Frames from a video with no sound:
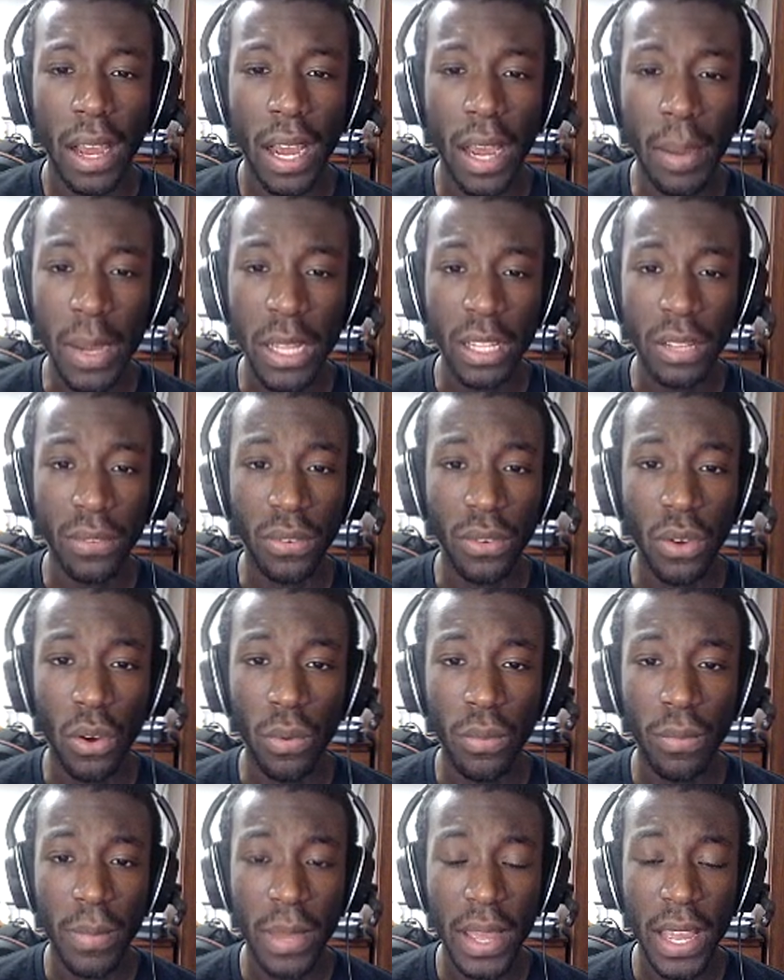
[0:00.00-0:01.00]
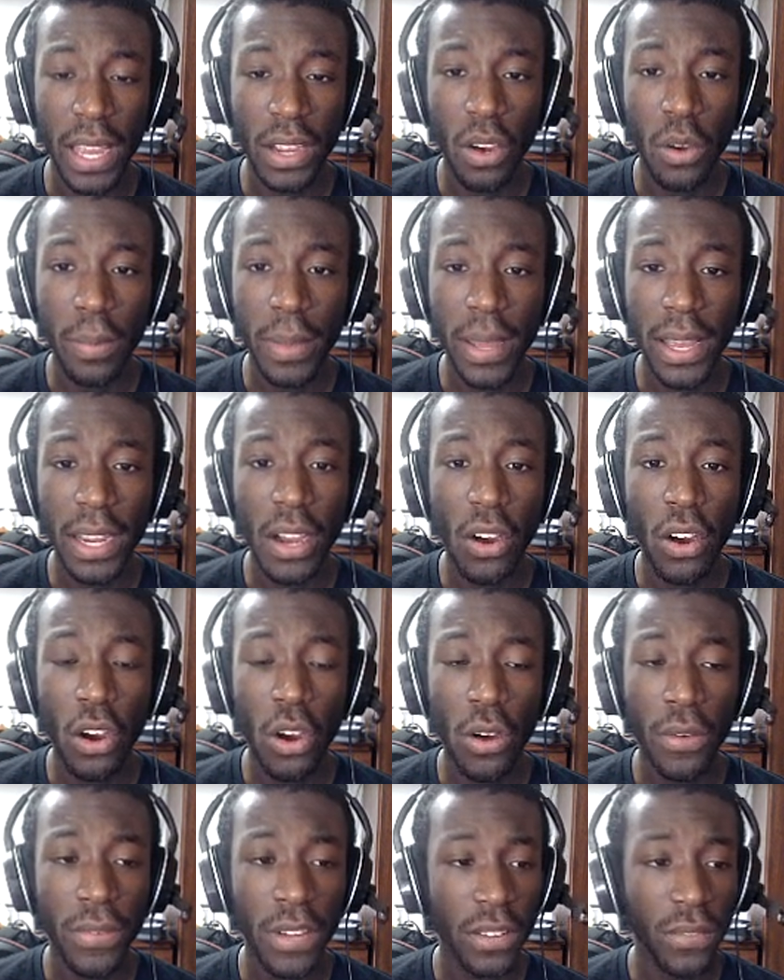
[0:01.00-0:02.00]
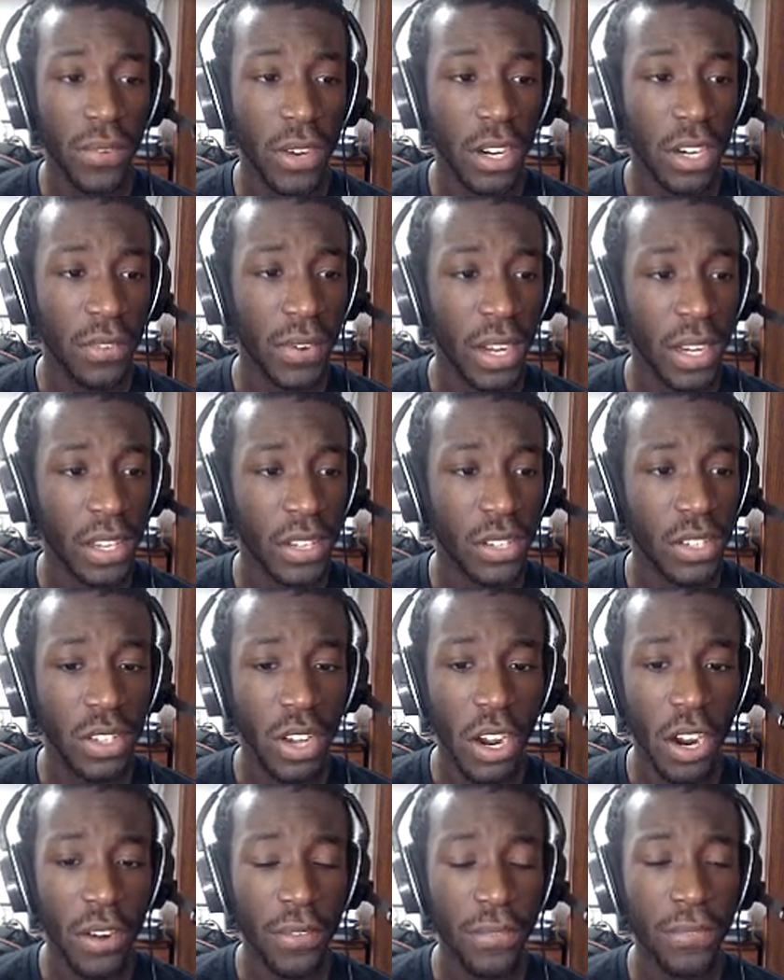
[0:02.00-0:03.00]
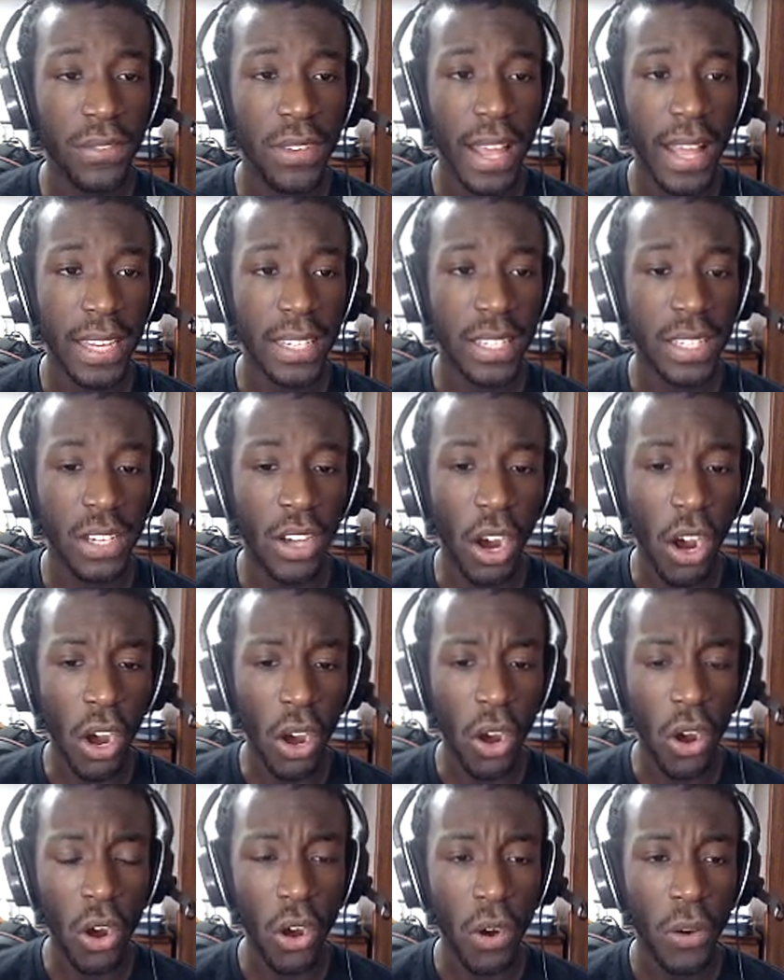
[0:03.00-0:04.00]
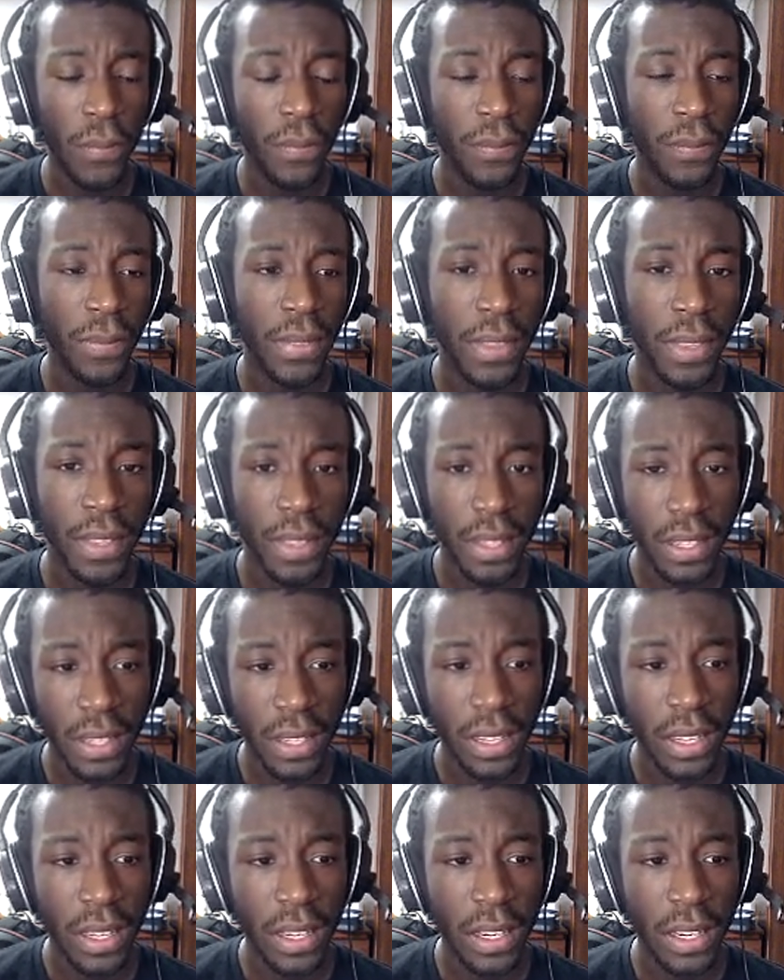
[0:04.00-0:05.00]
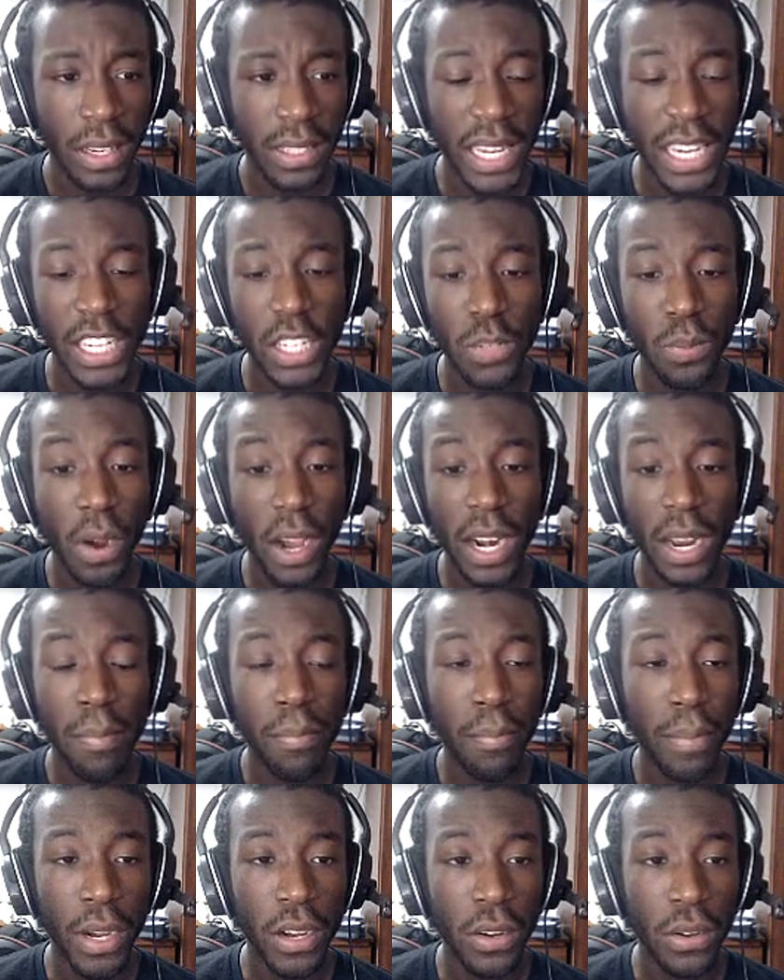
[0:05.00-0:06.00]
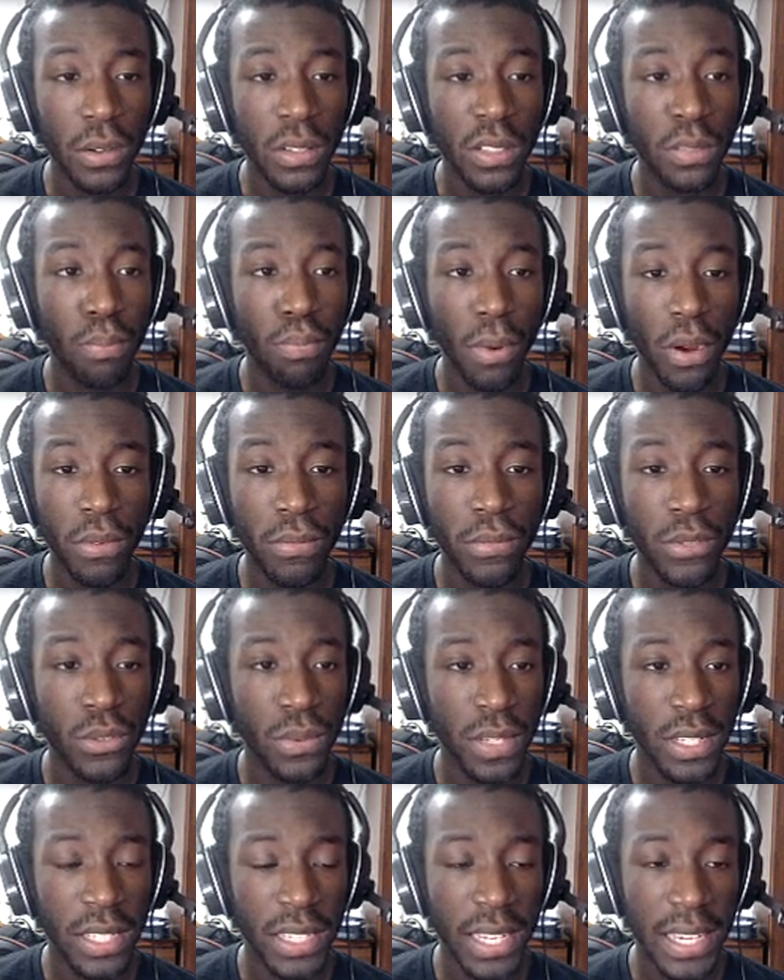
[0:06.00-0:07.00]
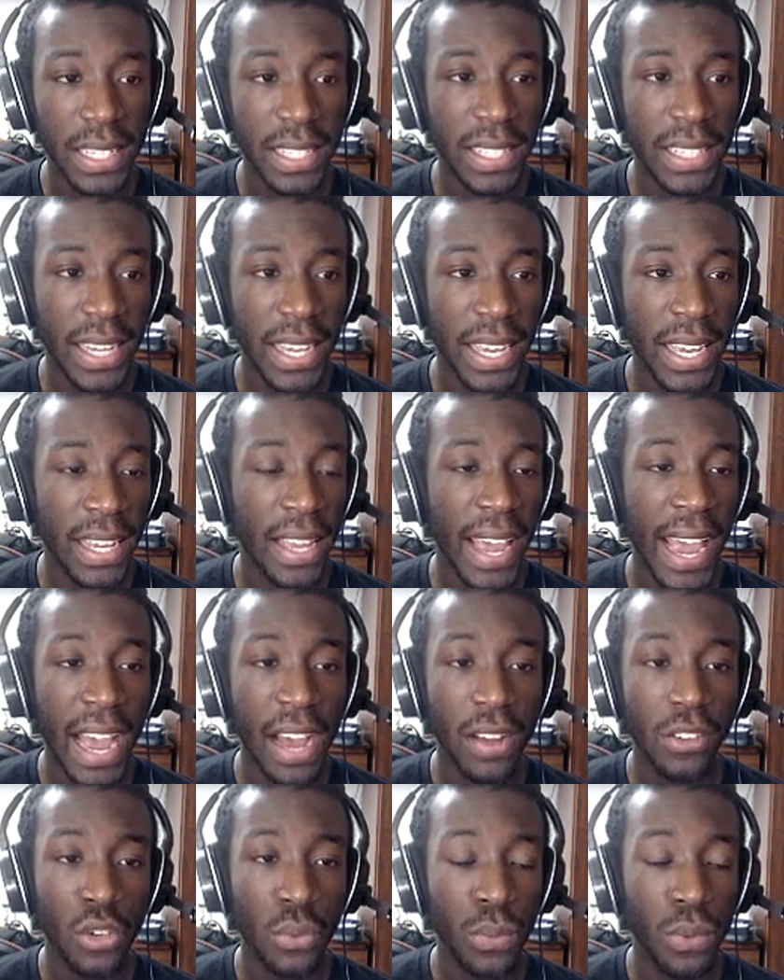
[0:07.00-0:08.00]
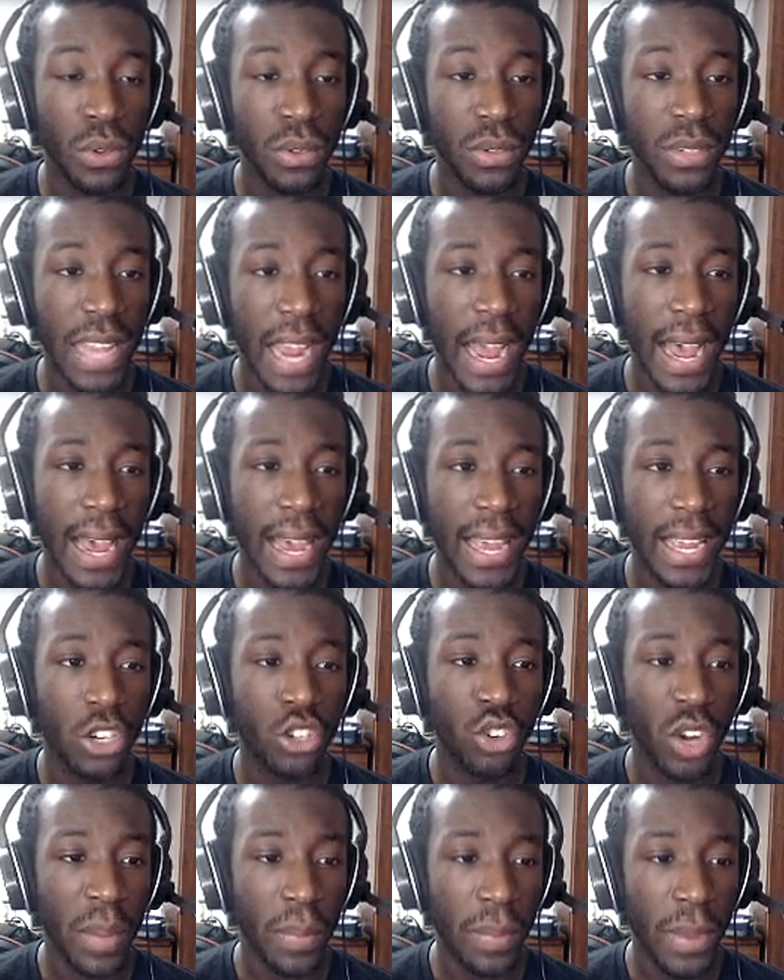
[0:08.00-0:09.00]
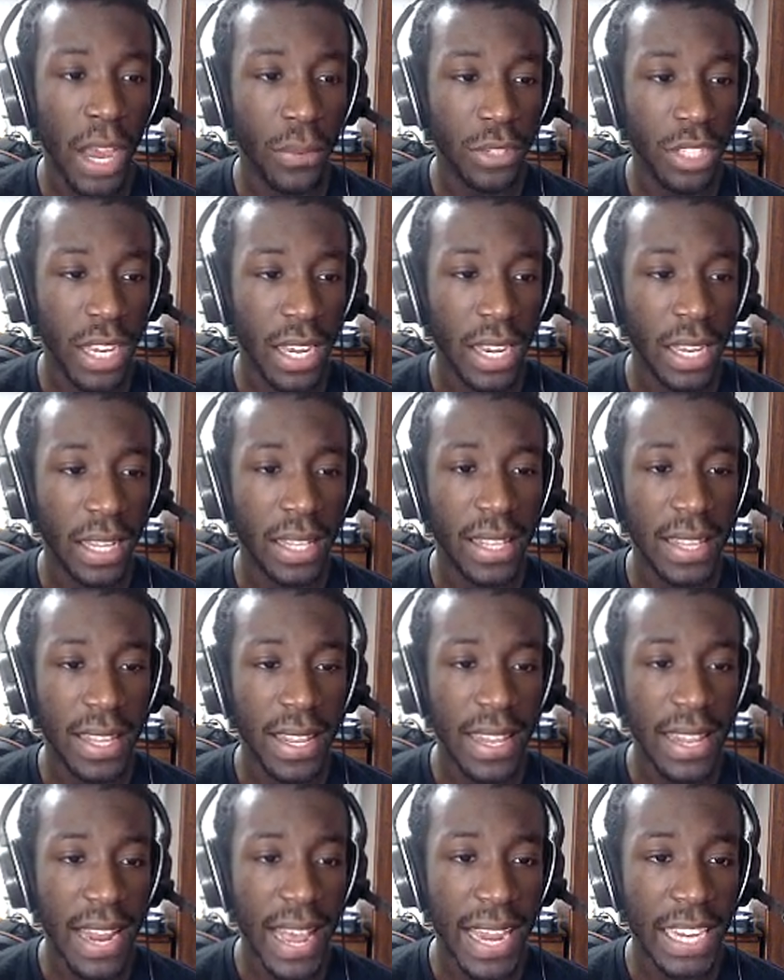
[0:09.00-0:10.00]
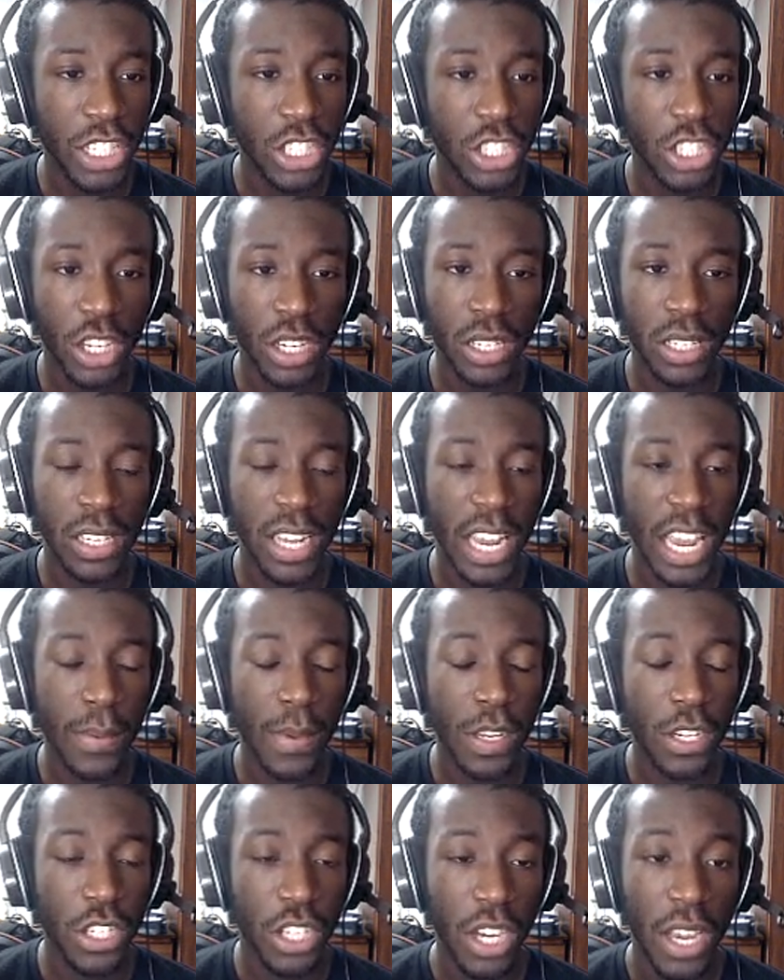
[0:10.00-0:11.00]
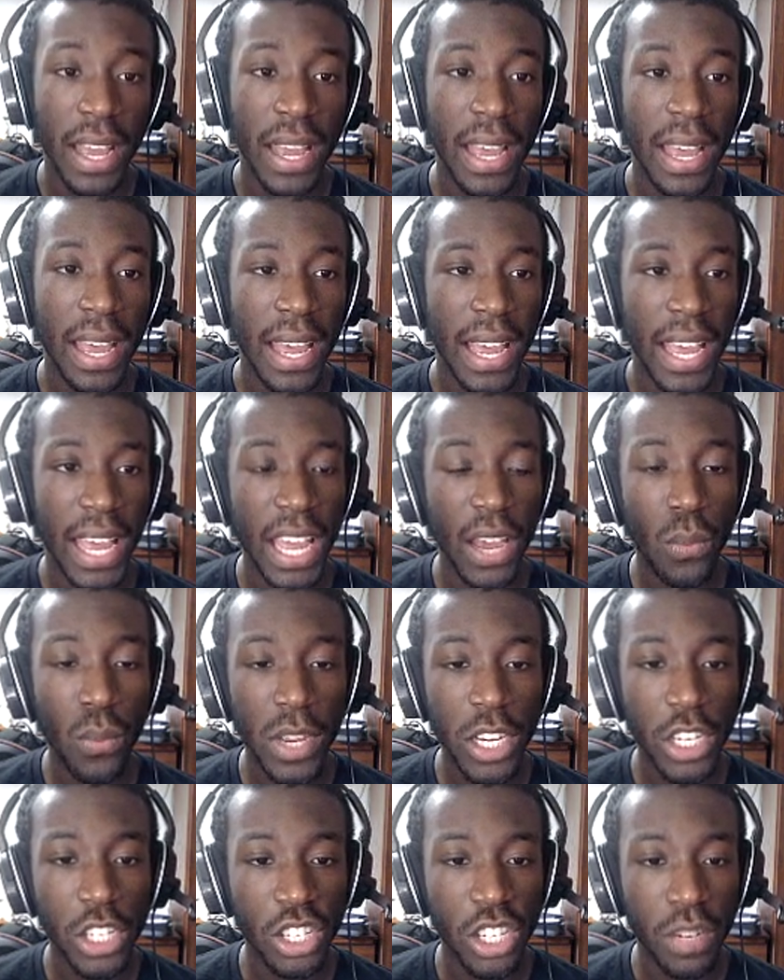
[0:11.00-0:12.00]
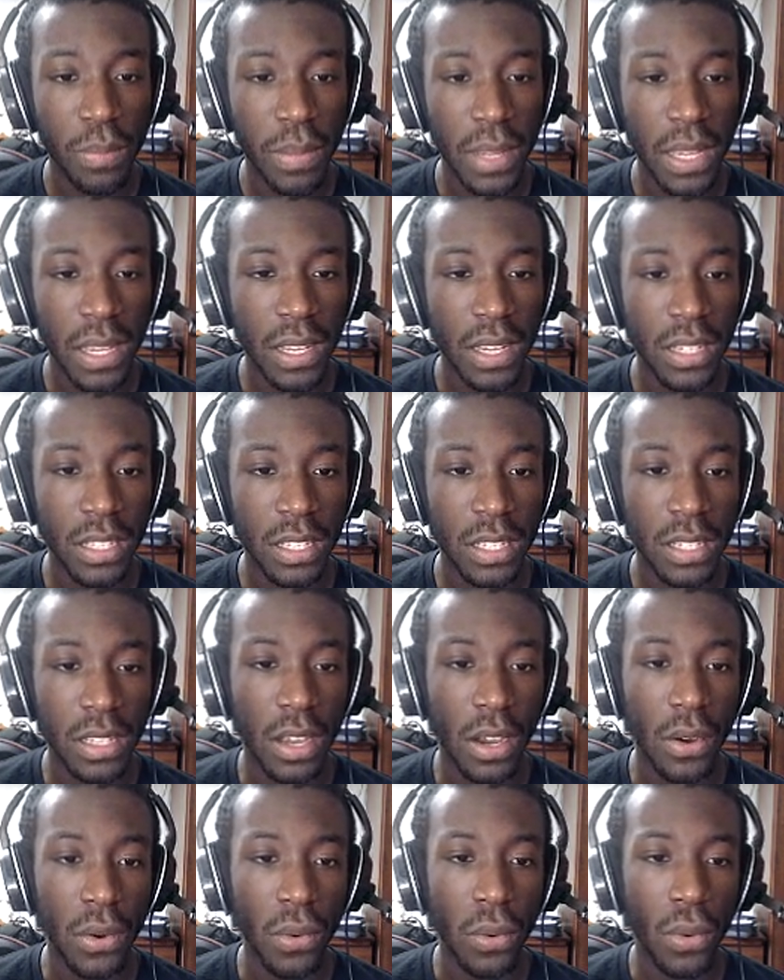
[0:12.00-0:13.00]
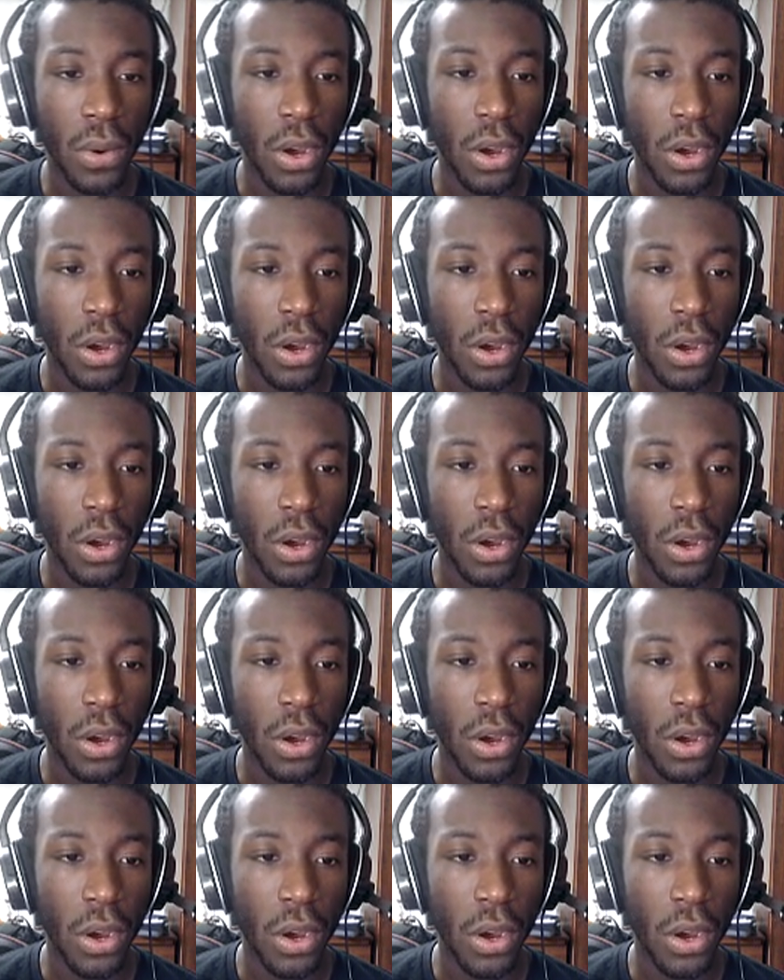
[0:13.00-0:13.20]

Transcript: I'm about to go, man, go big, go home for the fucking surf. Yes, go. Cause I just brought in Bones. Bones resists it. Houndoom will die. Drapion will take a nice chunk of damage. And we should be good to go.